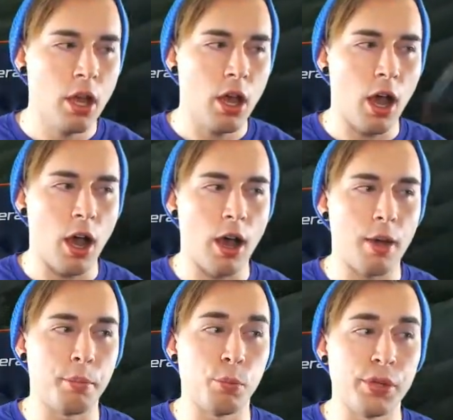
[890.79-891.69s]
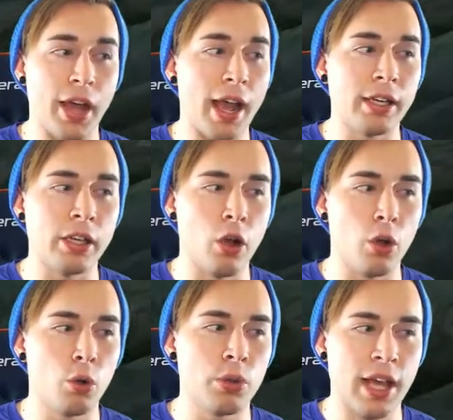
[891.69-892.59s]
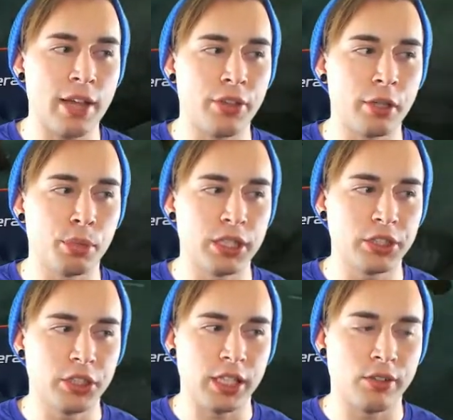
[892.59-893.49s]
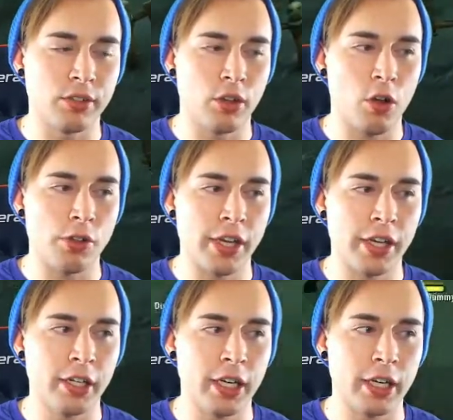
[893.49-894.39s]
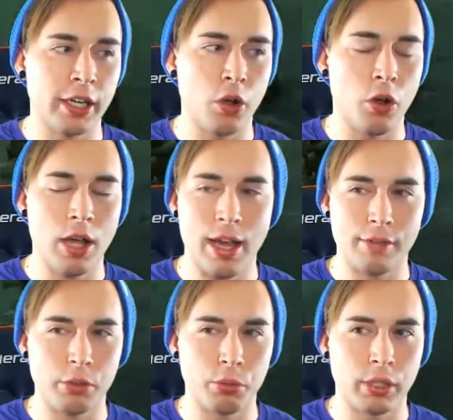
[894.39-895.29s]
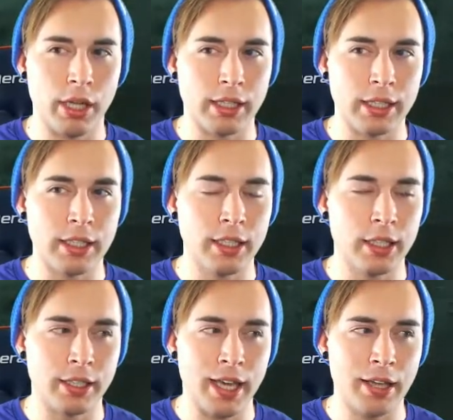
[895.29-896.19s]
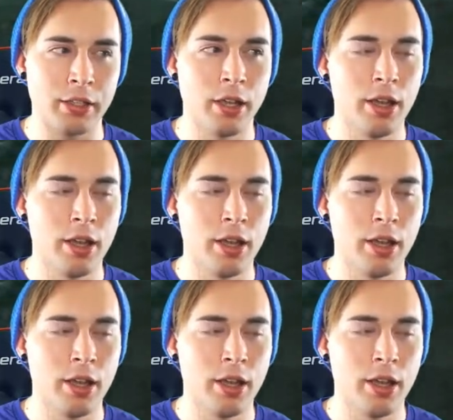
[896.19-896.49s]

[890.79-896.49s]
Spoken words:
when I know that their pressure isn't all there, and I know I'll have it when I need it again.